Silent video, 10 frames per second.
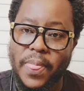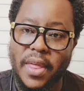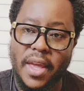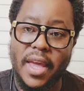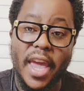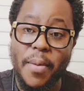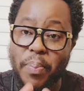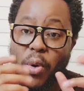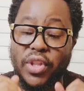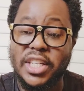
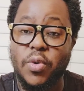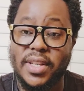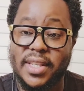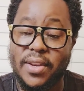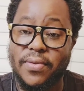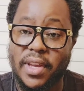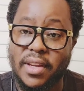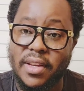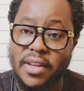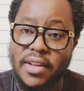airport that he was giving
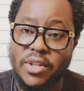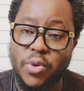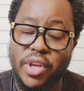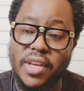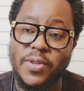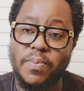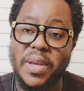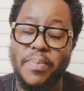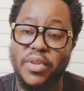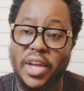to his
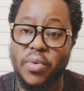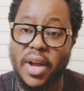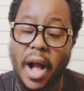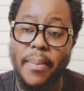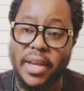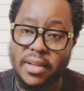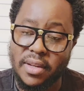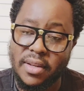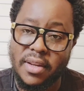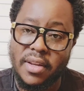people that were coming
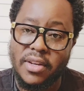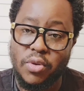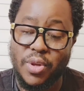to